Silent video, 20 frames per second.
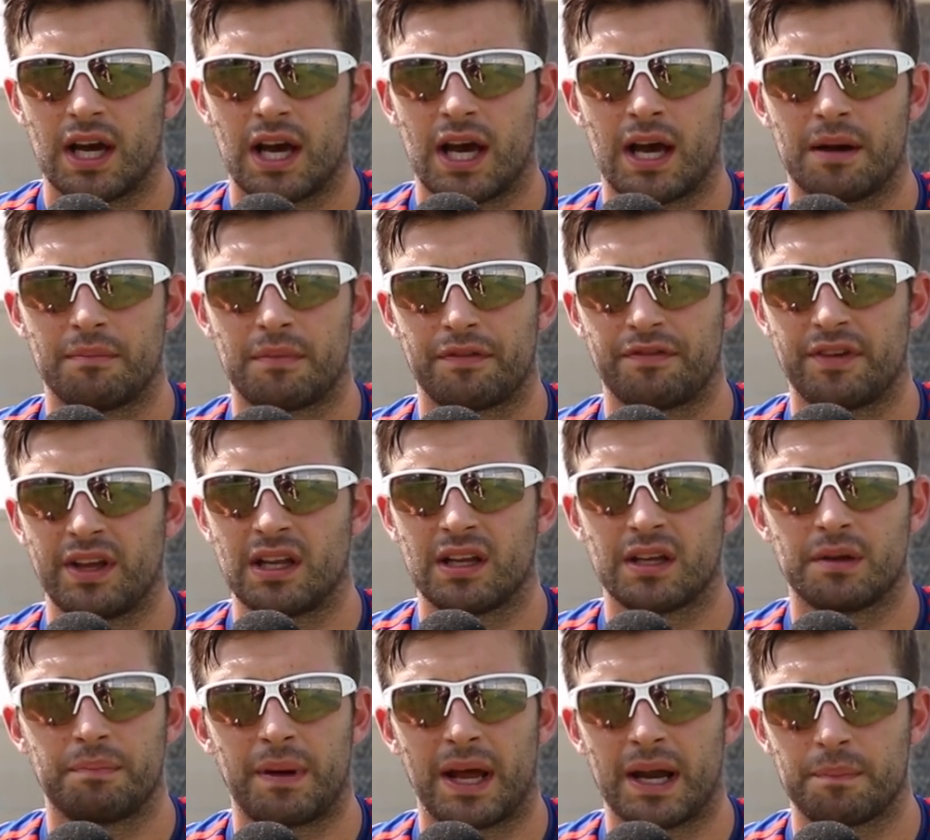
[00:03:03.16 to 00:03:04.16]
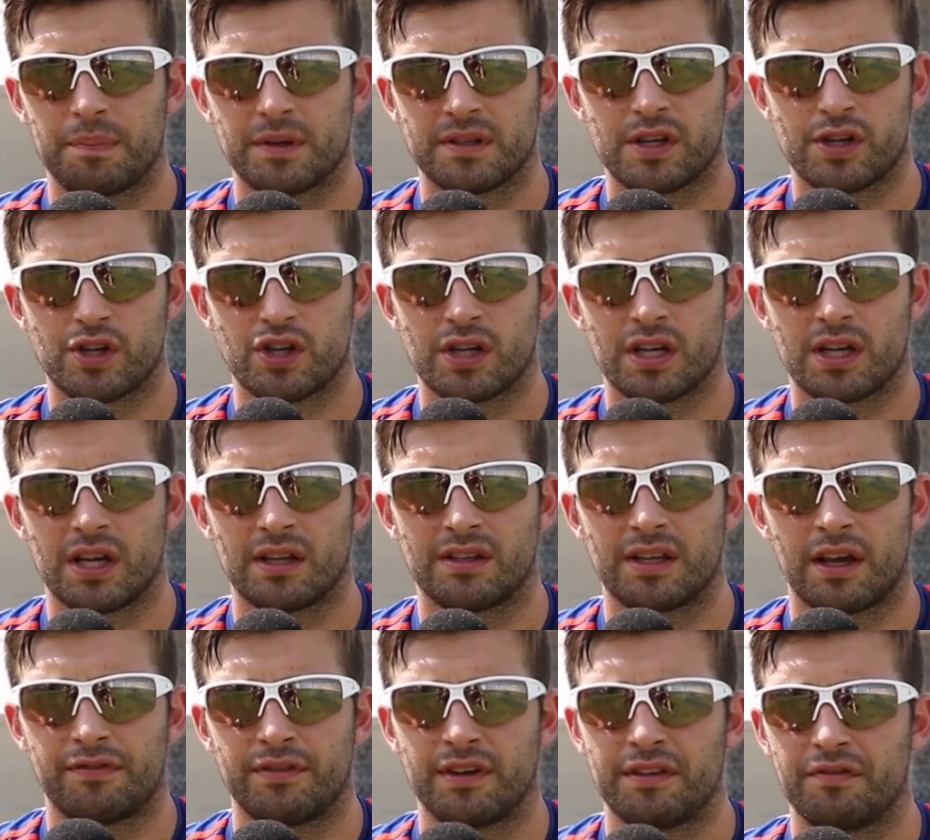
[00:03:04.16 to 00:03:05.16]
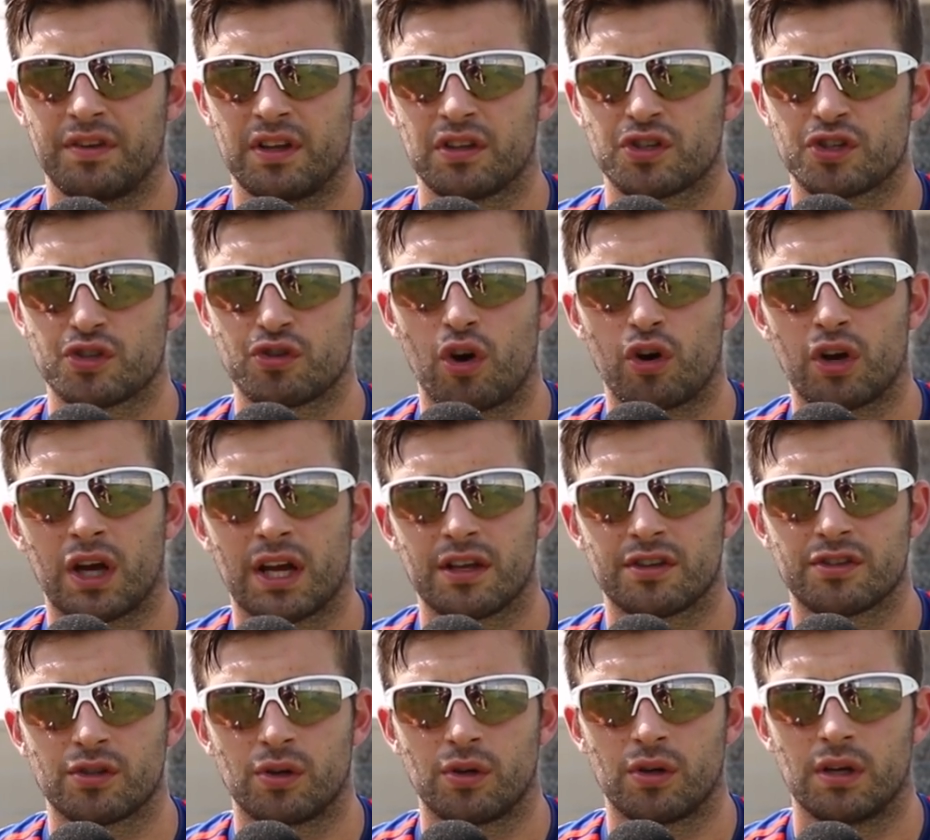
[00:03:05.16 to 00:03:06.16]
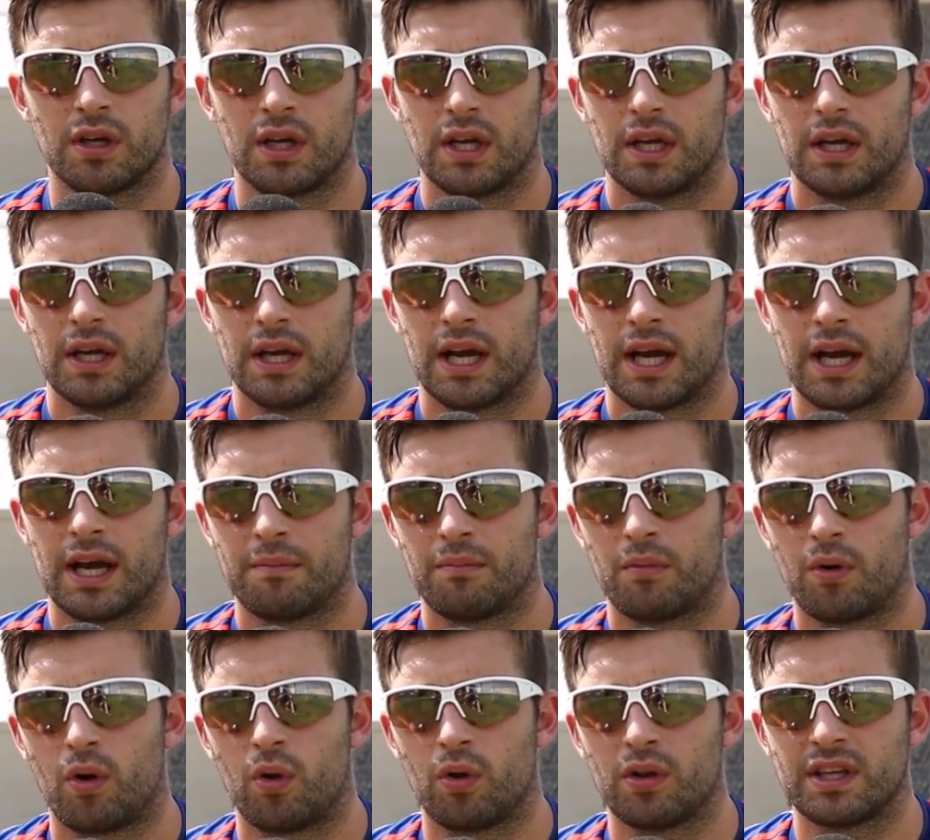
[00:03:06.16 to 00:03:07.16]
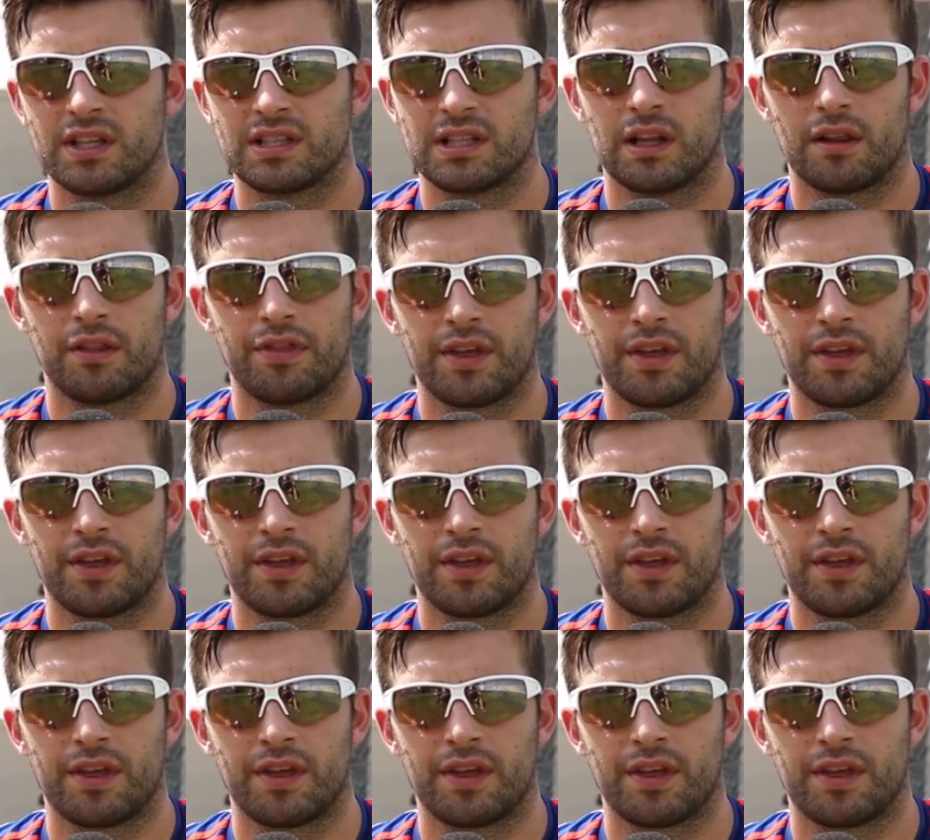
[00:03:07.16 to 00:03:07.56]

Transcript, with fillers: Um, I feel in a better position and I definitely feel stronger. So um, all these little